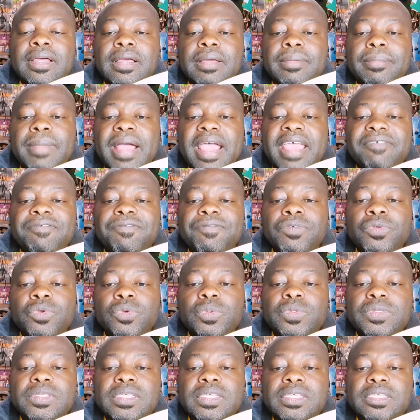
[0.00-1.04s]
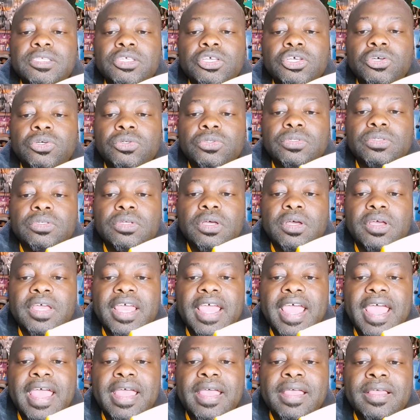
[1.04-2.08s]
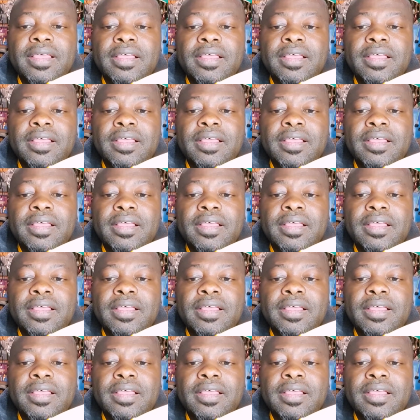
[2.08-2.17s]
my fuse is good, okay?